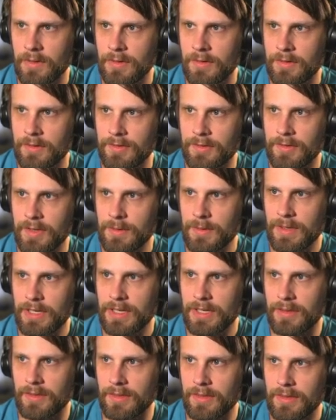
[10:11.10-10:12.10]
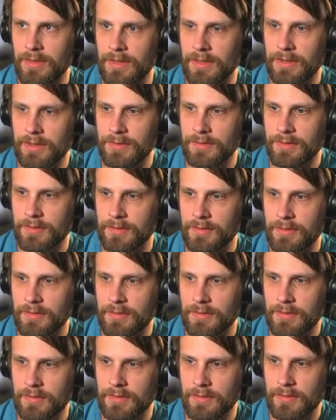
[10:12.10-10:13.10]
so that would hit
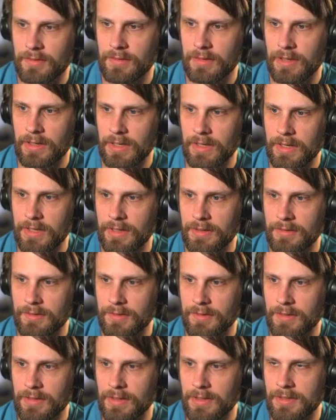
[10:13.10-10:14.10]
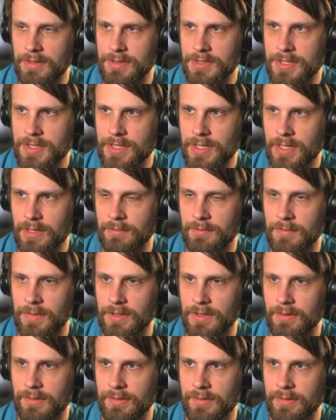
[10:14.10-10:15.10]
this and the
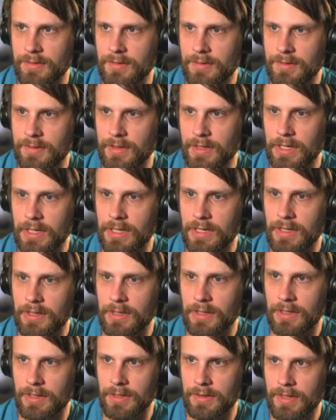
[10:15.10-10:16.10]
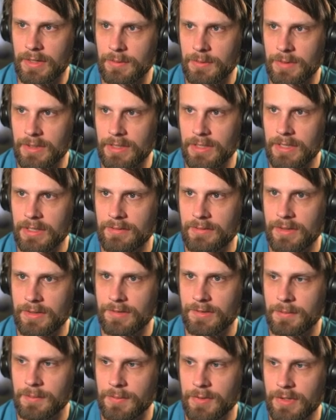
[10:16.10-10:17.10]
enchantment. Uh, that would give
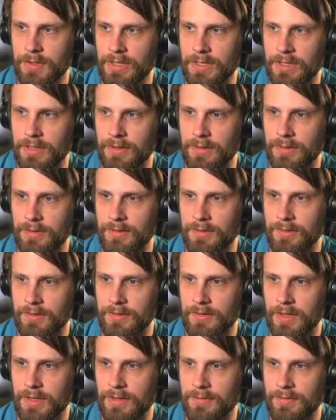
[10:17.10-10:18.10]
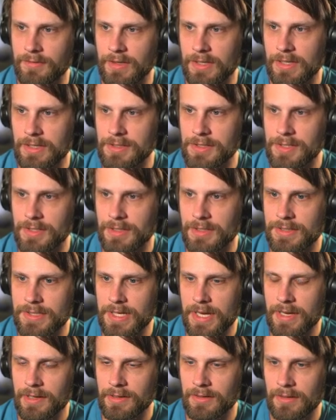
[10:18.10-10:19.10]
us a pretty good safe-ish
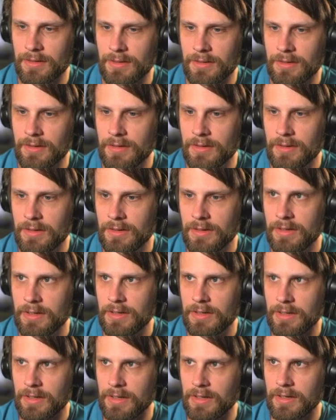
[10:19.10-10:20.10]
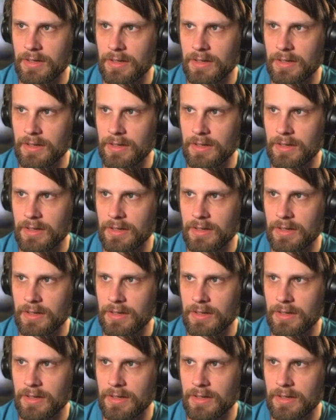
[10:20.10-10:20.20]
attack. Uh,